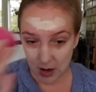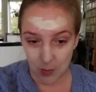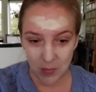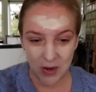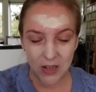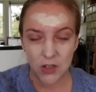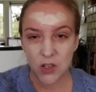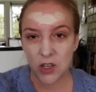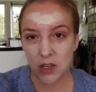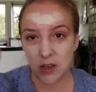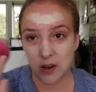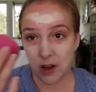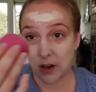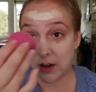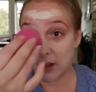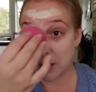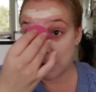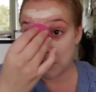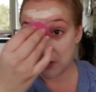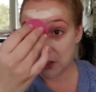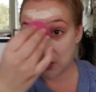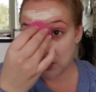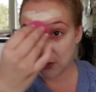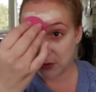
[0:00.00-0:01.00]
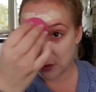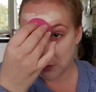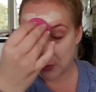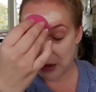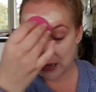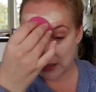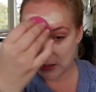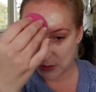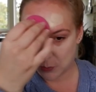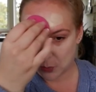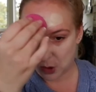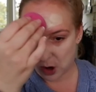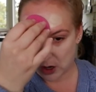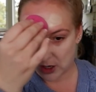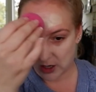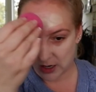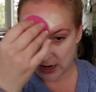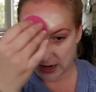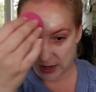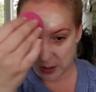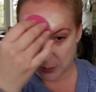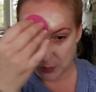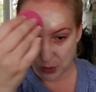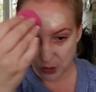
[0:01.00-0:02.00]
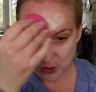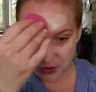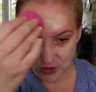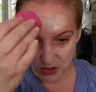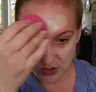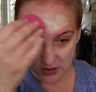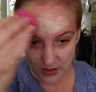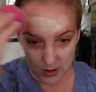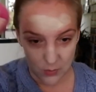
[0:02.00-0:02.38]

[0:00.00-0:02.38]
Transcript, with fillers: I'm actually not that much of a base product kind of person.